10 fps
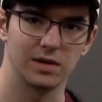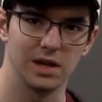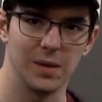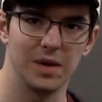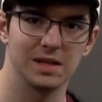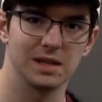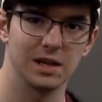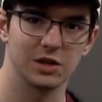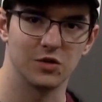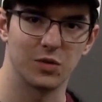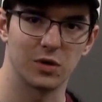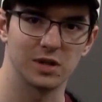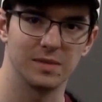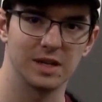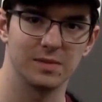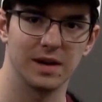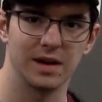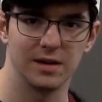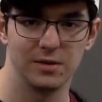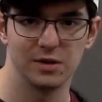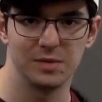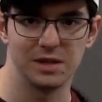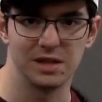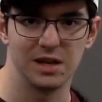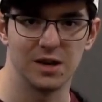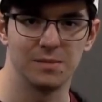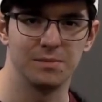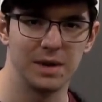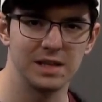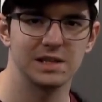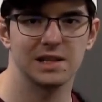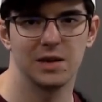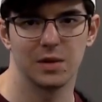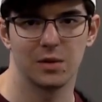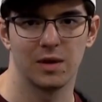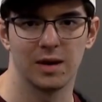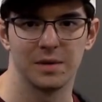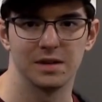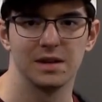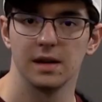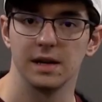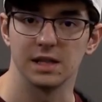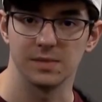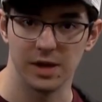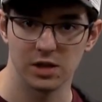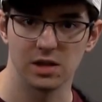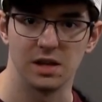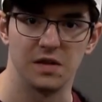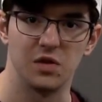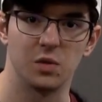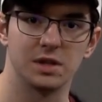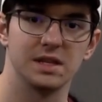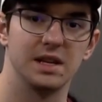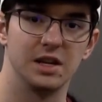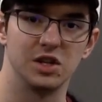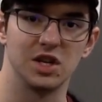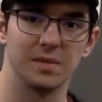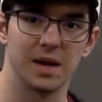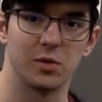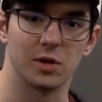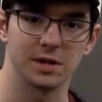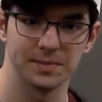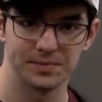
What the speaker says: the limited selection of ports makes buying a USB-C hub basically a requirement. especially if you want an HDMI port.